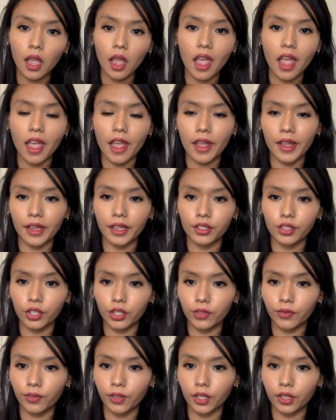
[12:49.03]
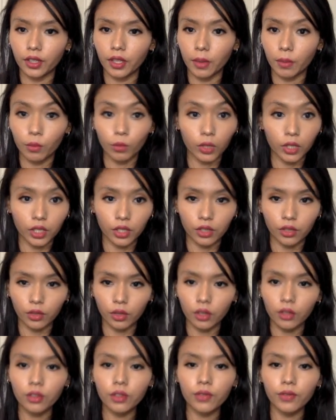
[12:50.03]
and just filled them with
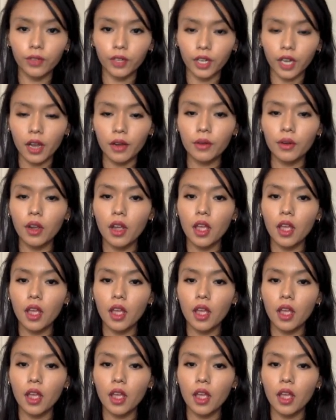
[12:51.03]
zeros for now.